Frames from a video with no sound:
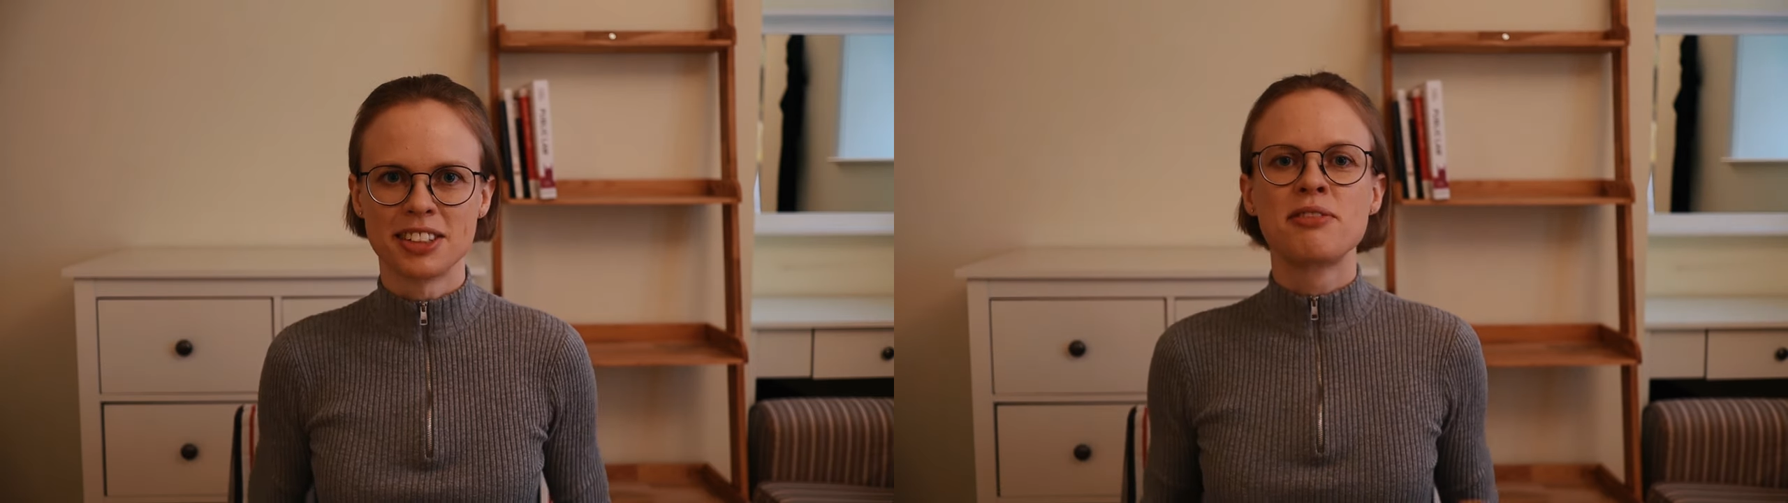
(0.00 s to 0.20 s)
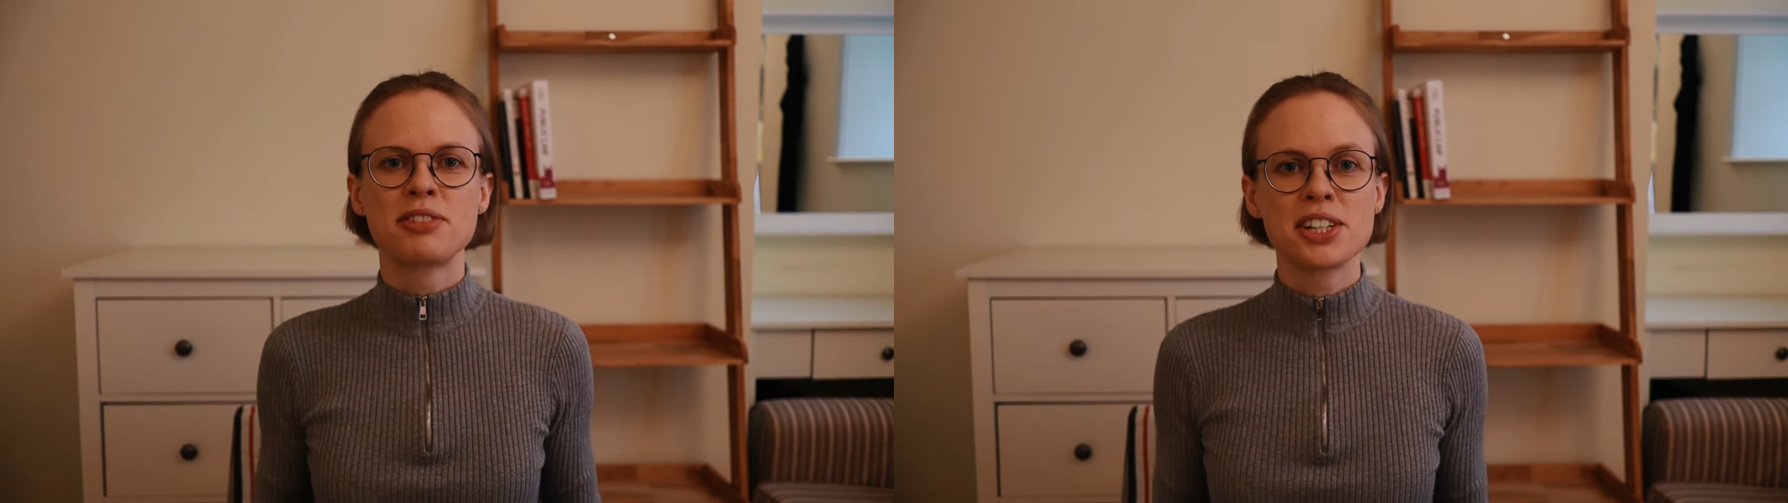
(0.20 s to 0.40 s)

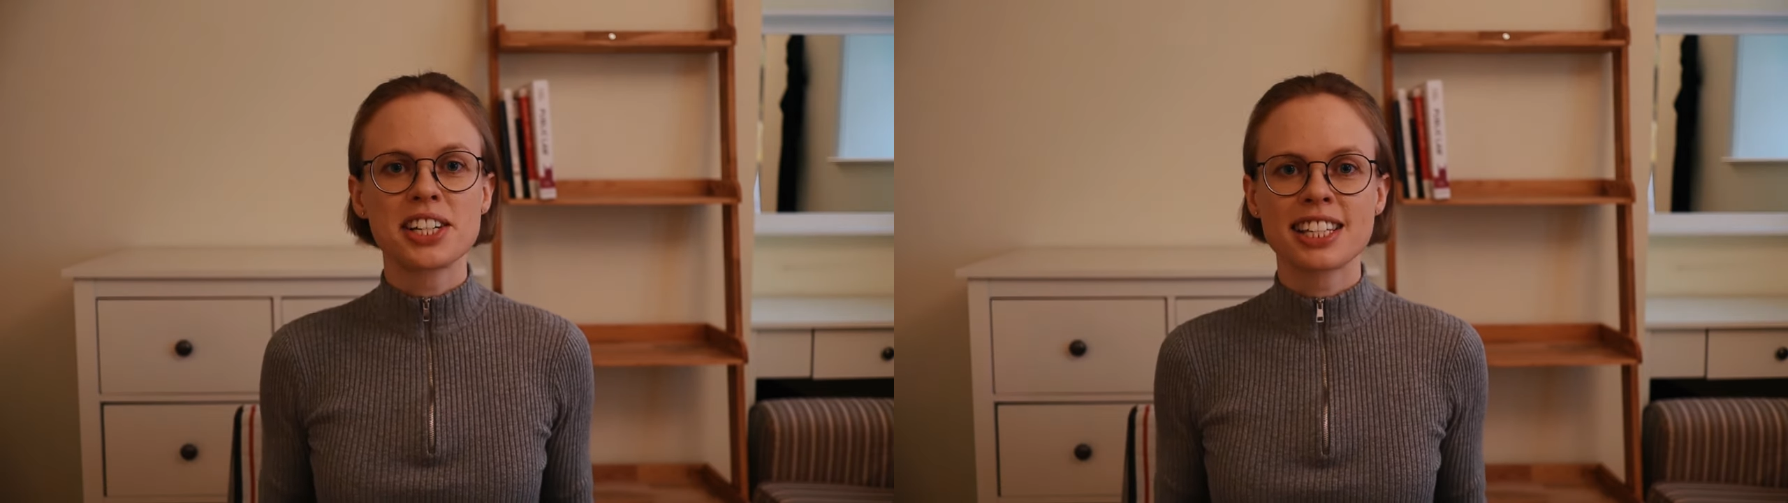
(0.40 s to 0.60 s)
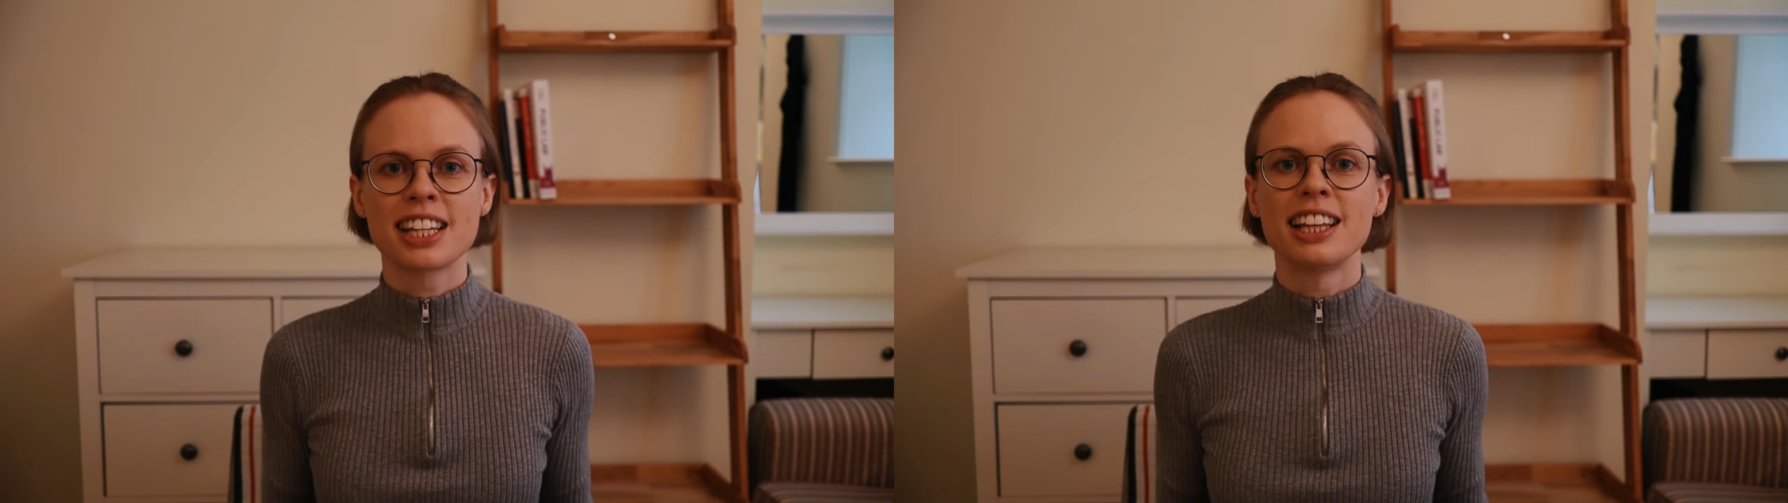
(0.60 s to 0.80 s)

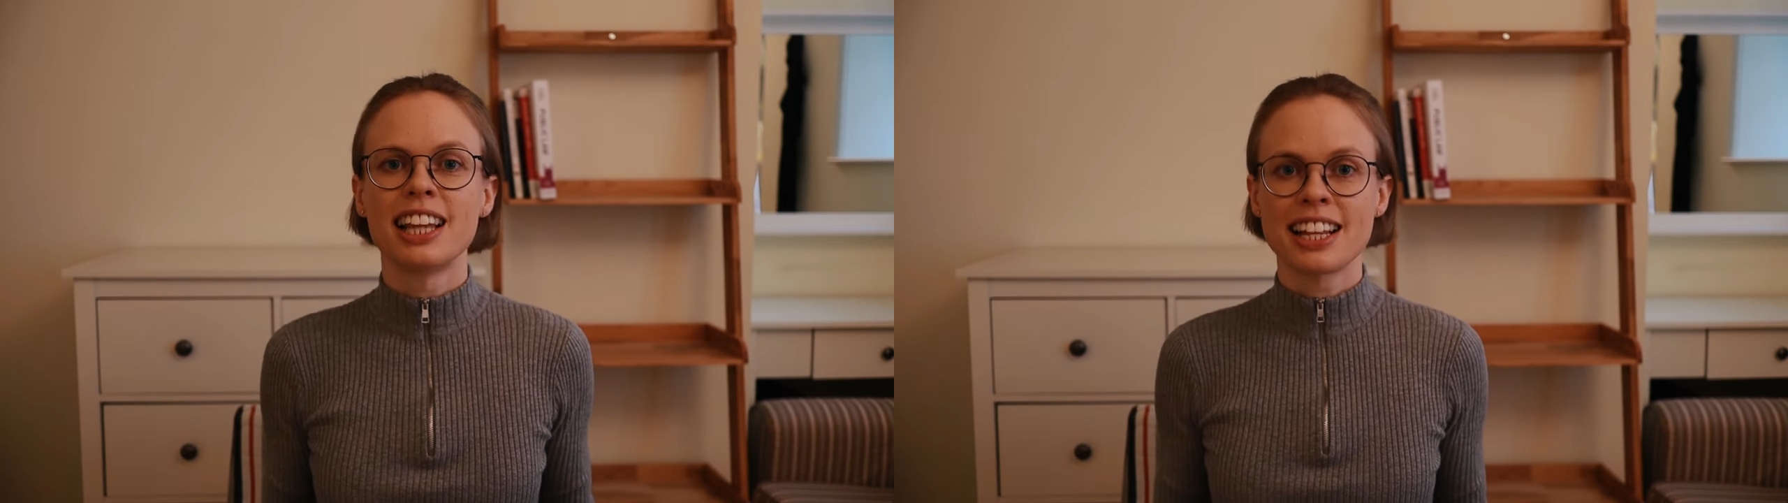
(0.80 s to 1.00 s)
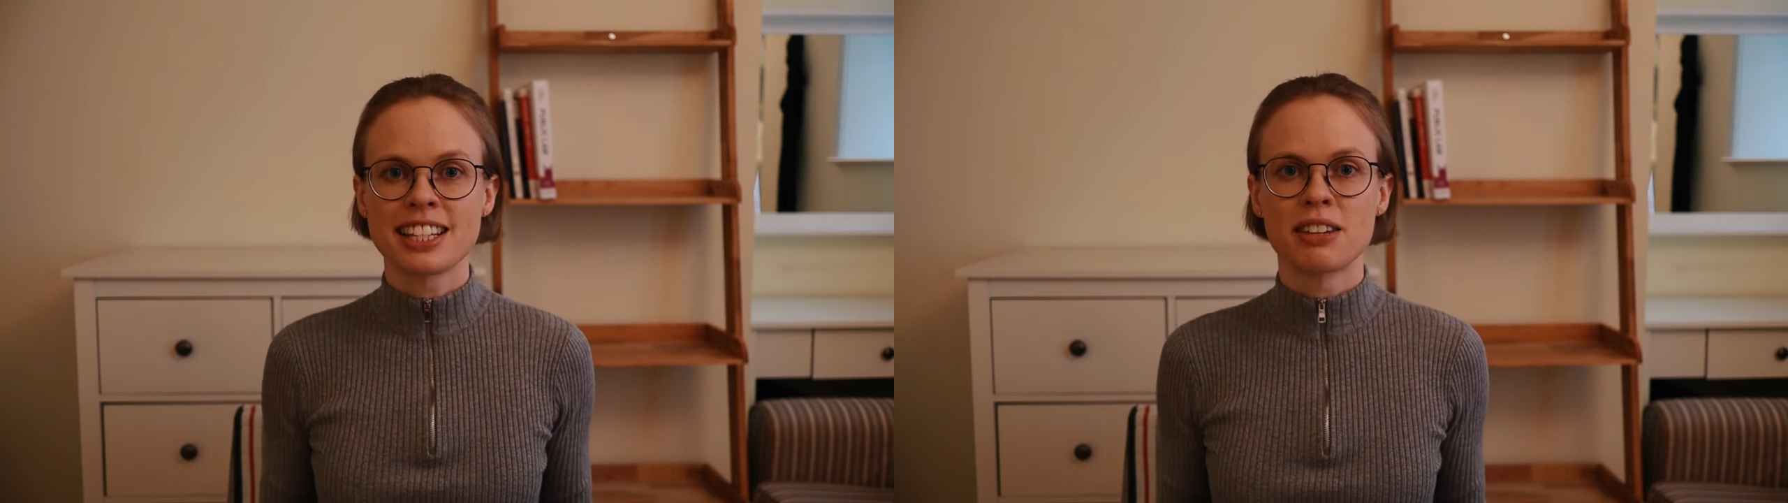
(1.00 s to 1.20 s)
First,
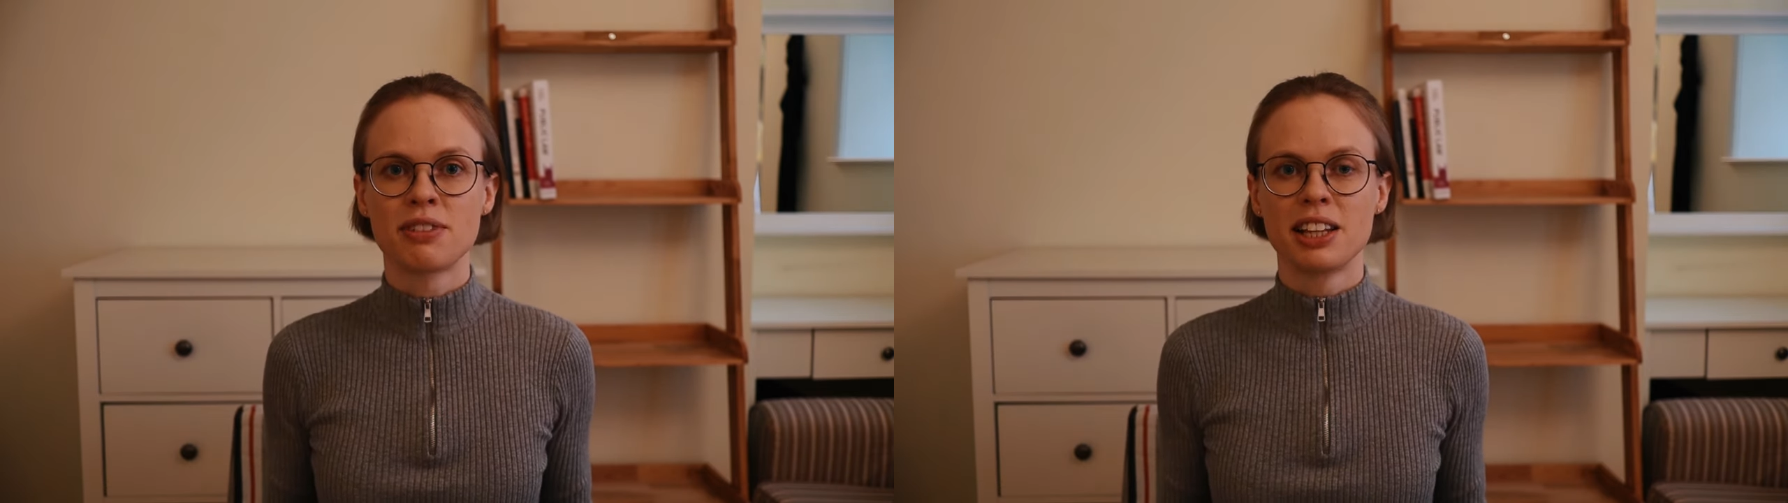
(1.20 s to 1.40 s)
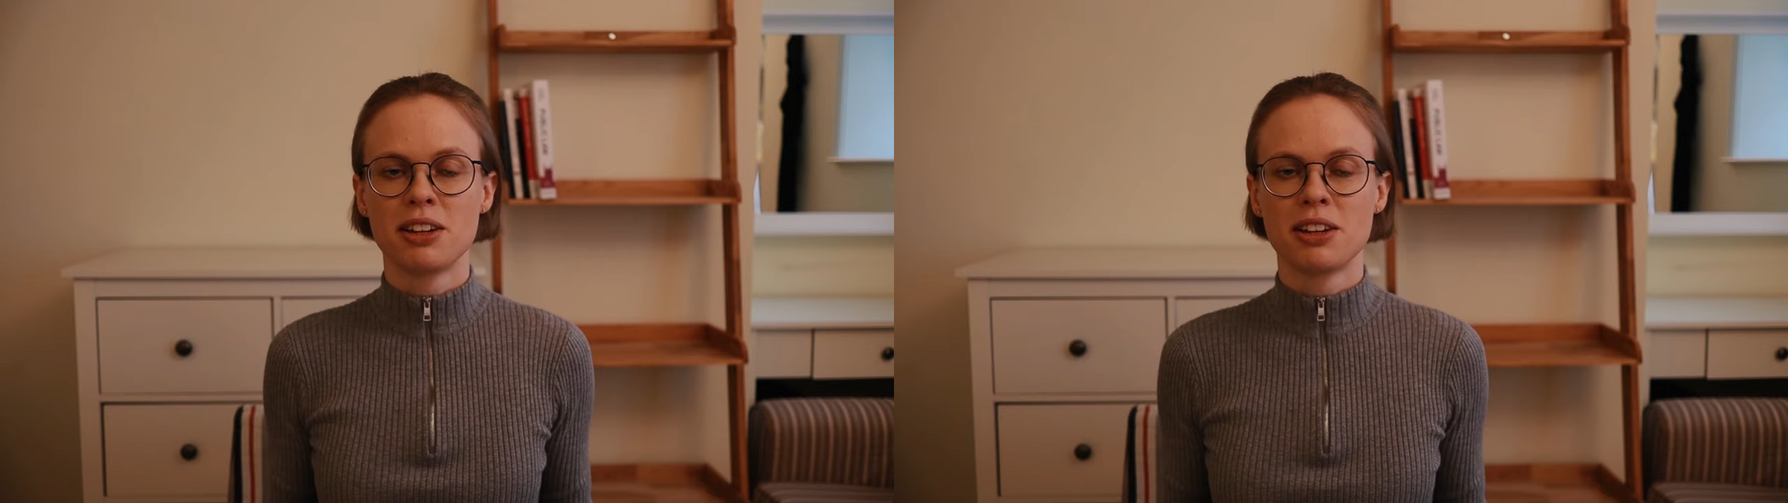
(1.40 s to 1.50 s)
let's have a